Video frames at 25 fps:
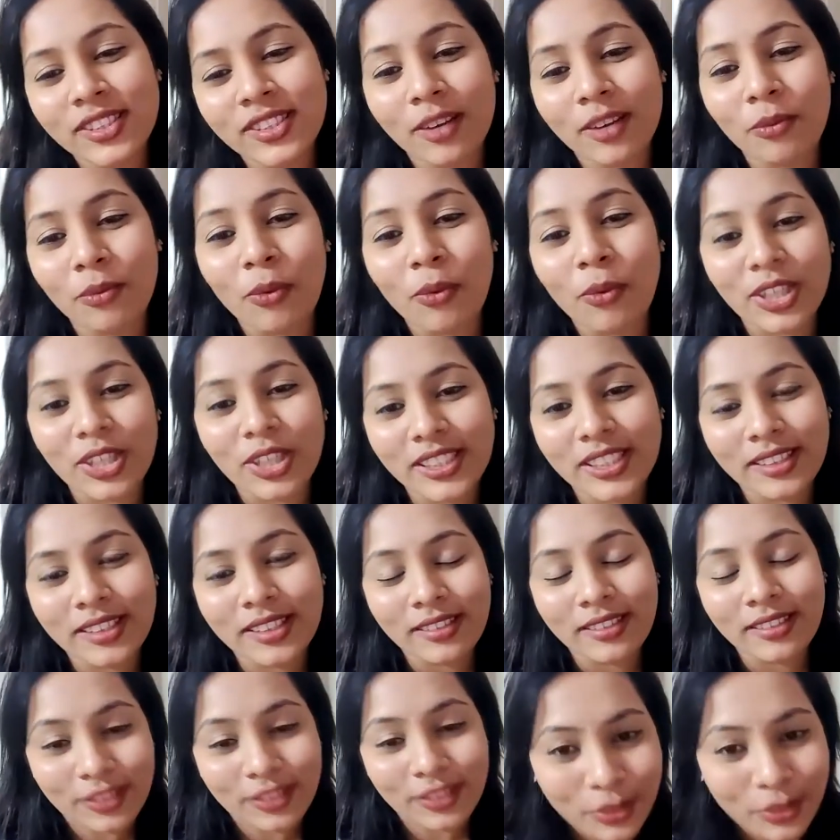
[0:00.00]
are watching
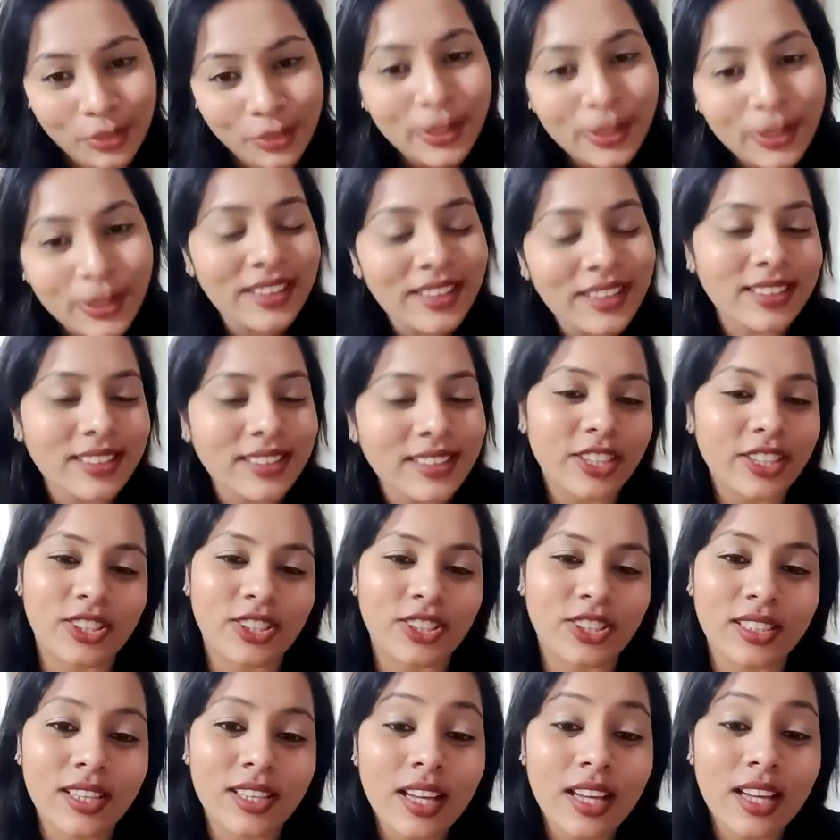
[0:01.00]
today's
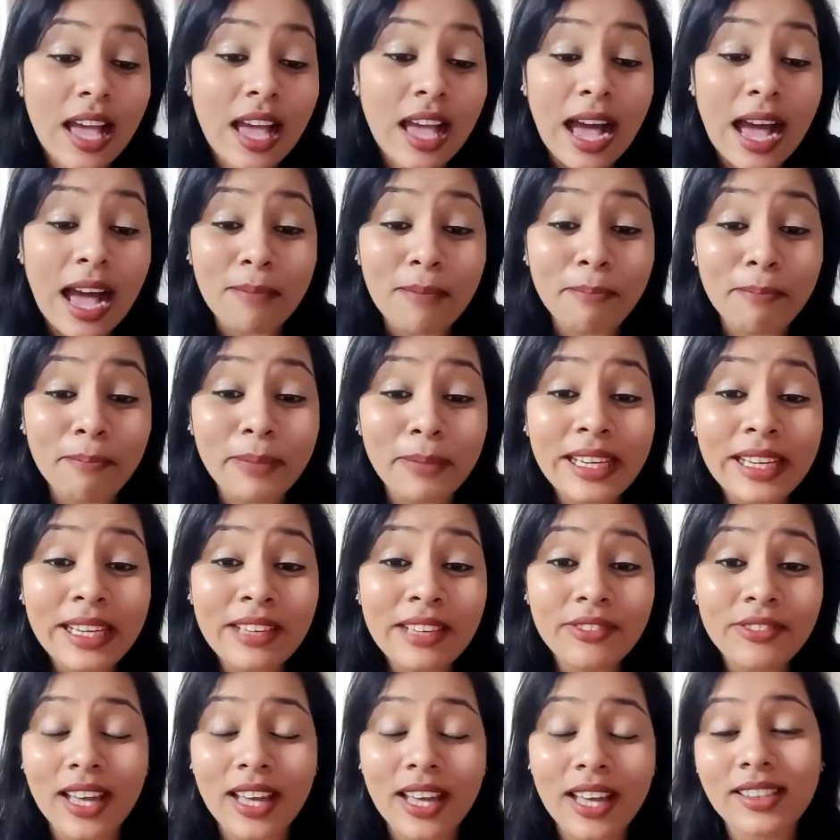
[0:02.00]
session, I
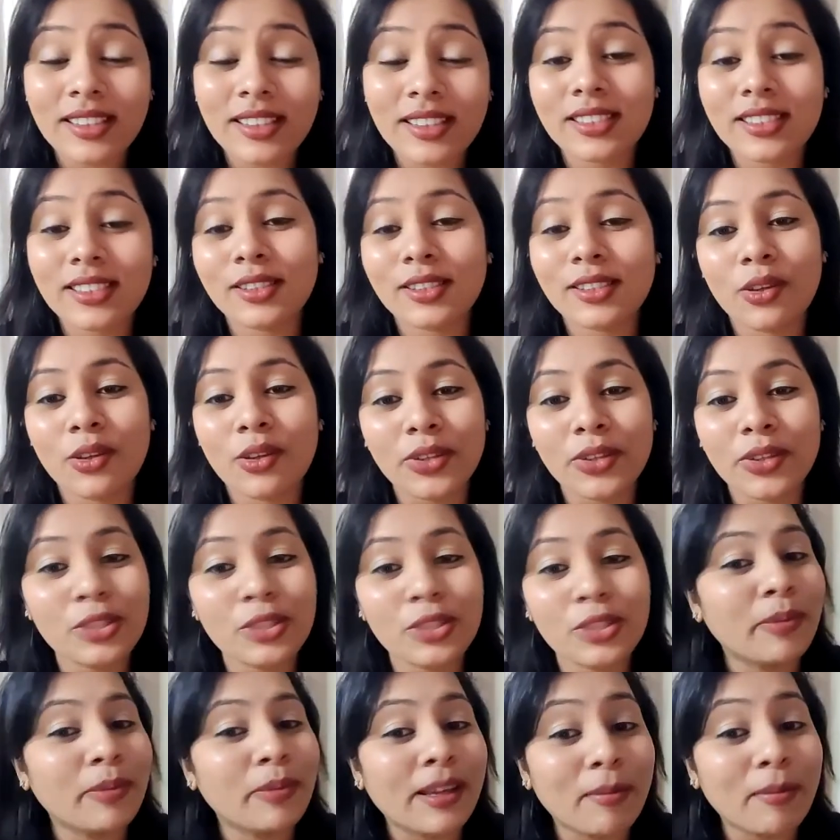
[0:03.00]
believe that this is going to
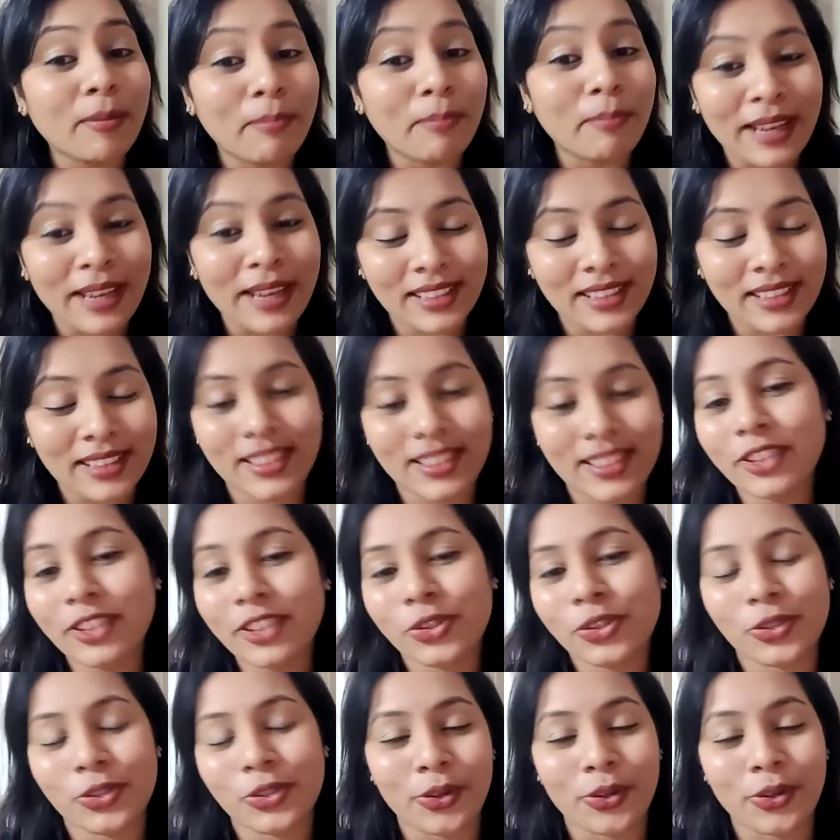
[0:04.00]
be a blessing
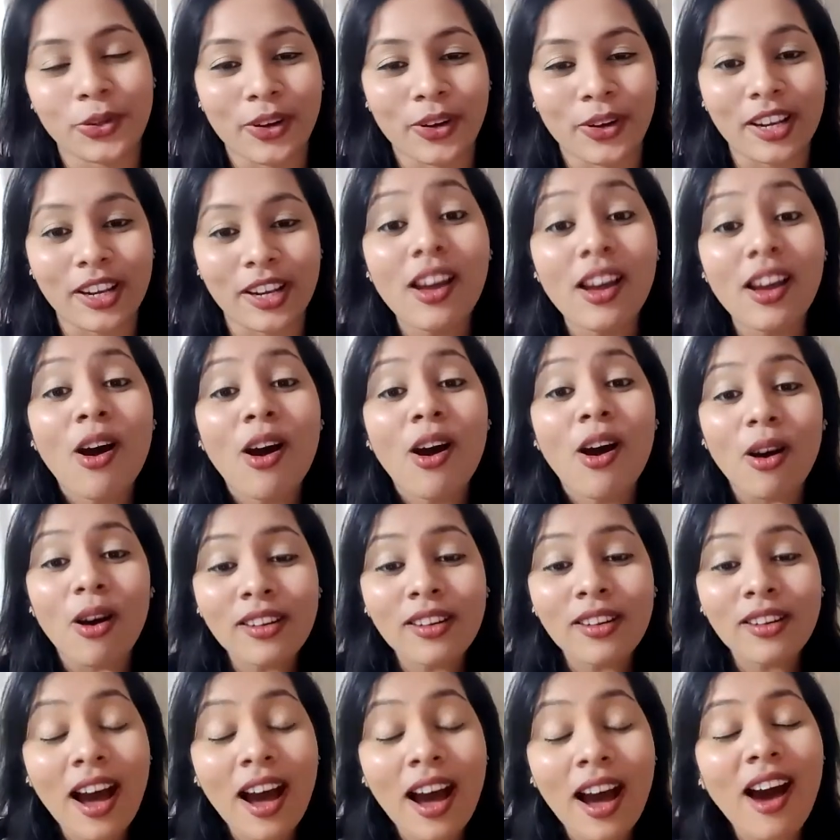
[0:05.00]
to you all on
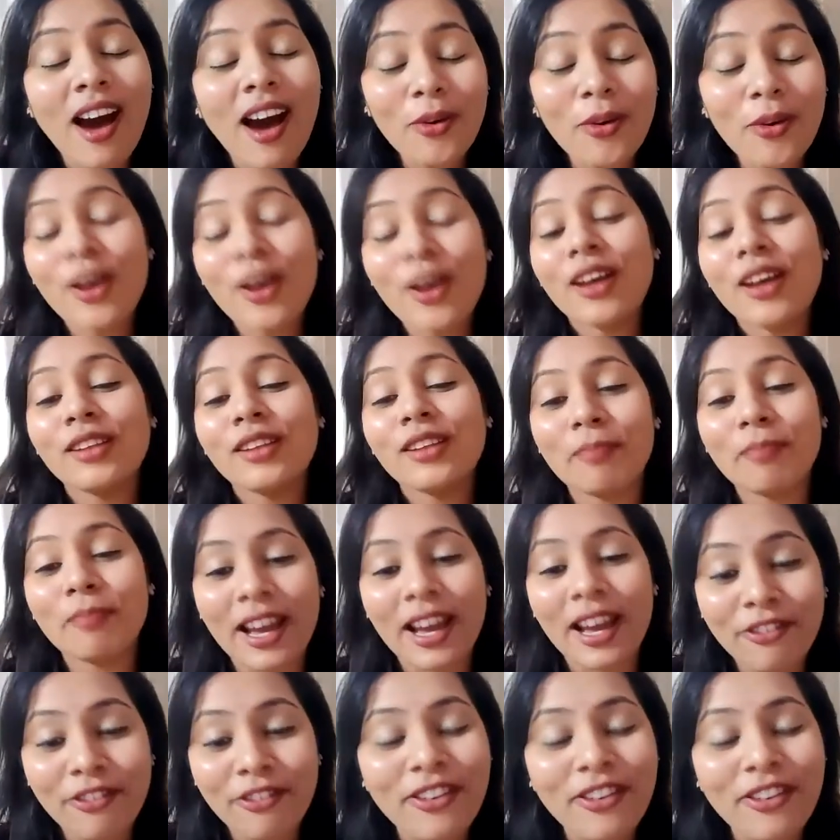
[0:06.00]
how
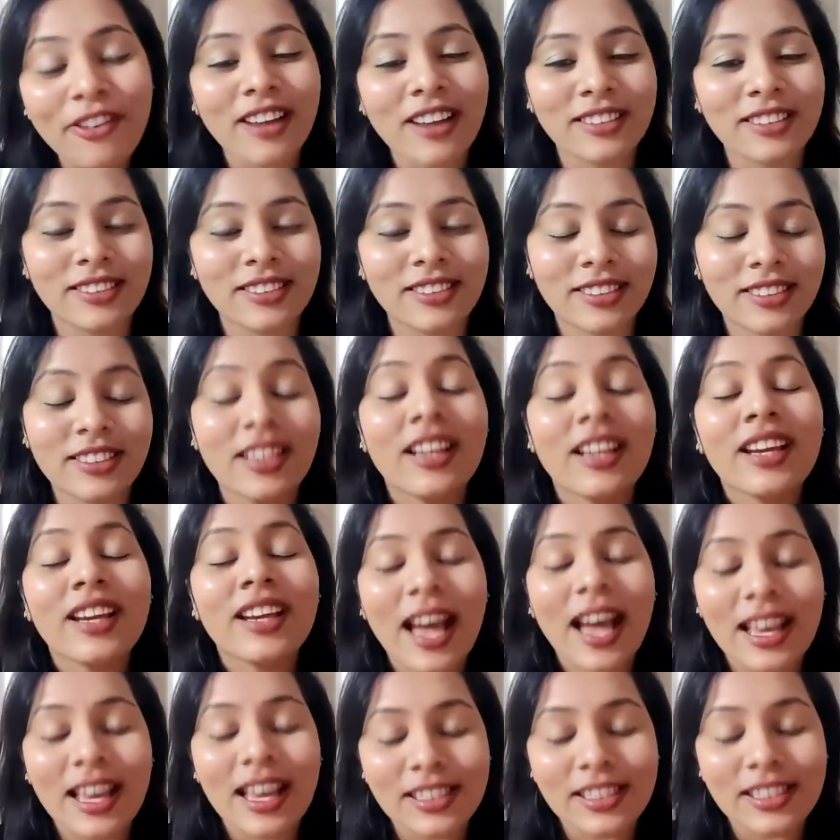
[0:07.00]
my father
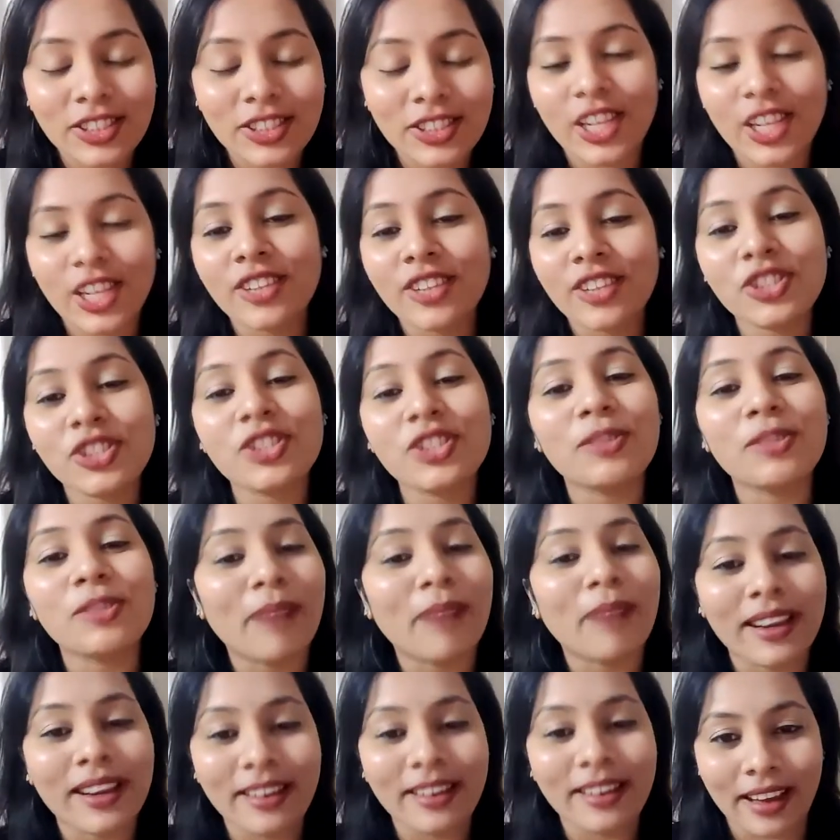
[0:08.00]
has changed
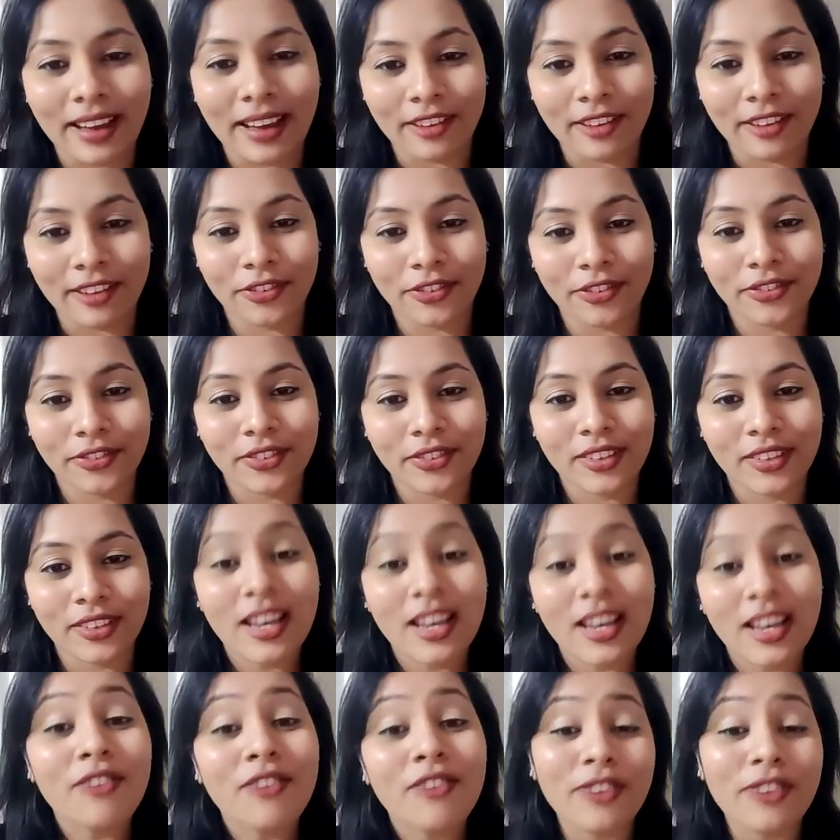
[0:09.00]
my life
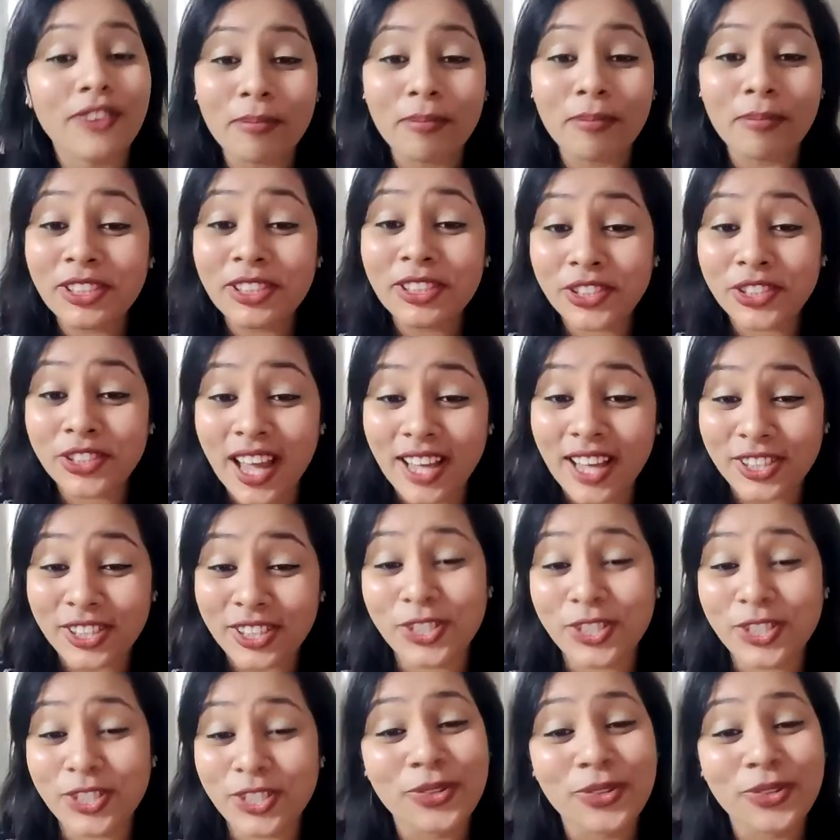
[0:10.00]
from a trash
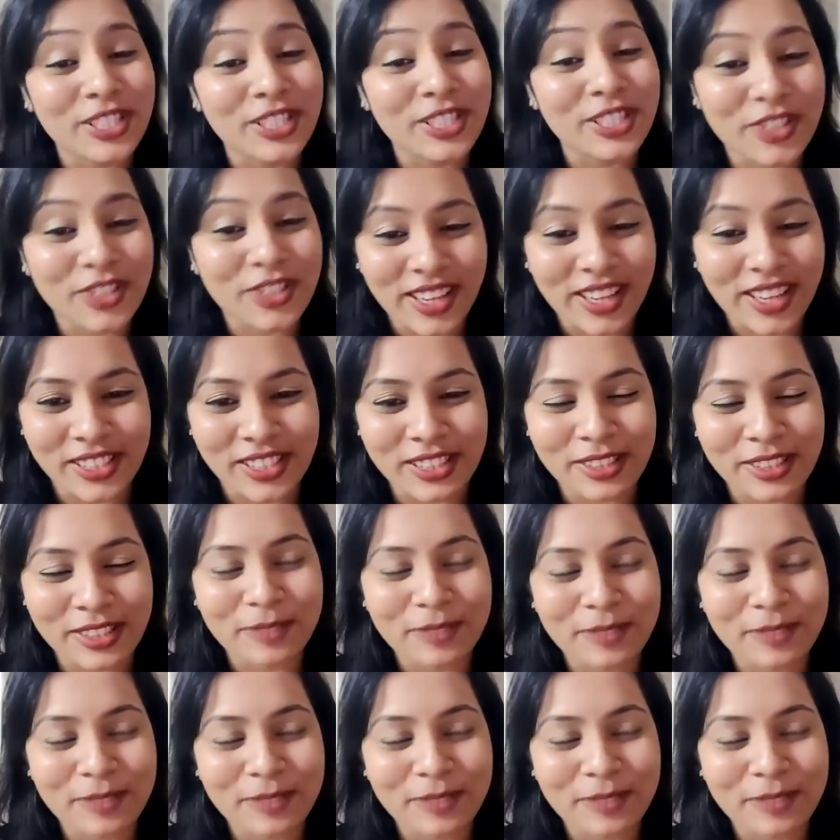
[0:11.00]
to a treasure